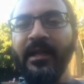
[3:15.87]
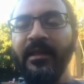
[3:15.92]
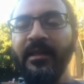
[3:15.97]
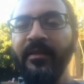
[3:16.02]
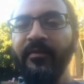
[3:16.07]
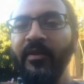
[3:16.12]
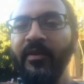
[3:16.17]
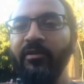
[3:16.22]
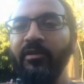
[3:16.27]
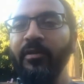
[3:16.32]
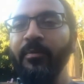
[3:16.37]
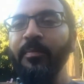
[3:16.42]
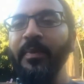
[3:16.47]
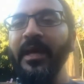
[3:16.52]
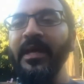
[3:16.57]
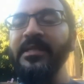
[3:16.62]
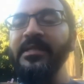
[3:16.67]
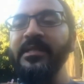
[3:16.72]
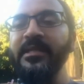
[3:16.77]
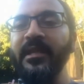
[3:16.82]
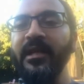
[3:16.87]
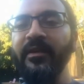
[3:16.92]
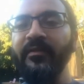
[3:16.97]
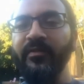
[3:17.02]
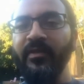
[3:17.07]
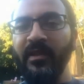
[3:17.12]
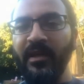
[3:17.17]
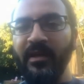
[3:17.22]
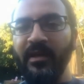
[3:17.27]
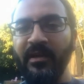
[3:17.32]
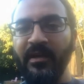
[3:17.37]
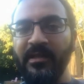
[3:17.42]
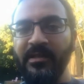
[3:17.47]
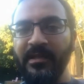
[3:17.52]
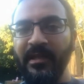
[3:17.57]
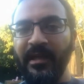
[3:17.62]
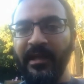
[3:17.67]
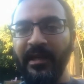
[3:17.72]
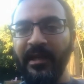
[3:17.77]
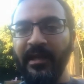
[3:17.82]
The very best of dhikr
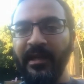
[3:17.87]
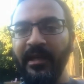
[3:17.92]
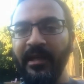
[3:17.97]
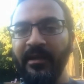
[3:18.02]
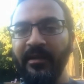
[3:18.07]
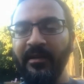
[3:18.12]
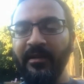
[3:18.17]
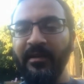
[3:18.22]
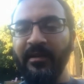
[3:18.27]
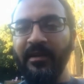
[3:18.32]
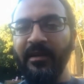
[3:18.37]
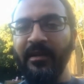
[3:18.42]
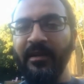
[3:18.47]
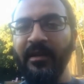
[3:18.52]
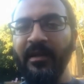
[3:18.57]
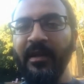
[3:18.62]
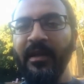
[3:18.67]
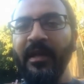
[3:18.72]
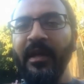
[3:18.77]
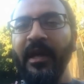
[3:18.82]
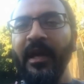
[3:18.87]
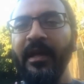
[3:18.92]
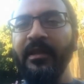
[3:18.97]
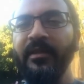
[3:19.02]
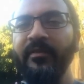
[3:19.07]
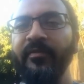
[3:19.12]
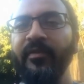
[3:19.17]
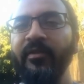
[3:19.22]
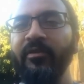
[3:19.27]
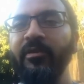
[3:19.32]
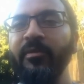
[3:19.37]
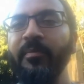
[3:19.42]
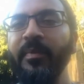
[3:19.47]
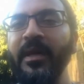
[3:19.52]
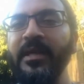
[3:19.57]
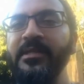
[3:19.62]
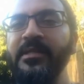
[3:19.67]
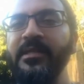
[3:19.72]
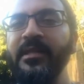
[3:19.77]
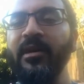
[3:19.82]
is la ilaha illallah, and the very
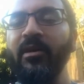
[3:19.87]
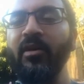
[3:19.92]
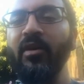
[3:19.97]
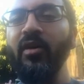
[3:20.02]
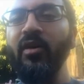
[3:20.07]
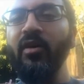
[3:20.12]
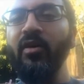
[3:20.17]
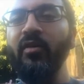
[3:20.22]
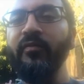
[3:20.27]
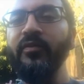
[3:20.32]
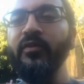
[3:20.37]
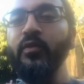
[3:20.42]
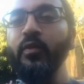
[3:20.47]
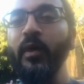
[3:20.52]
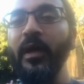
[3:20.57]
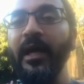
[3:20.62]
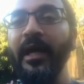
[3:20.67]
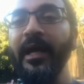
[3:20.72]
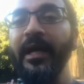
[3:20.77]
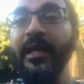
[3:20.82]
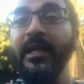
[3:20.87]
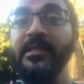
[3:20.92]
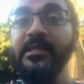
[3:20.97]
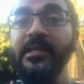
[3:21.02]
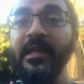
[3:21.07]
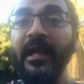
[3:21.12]
best of dua is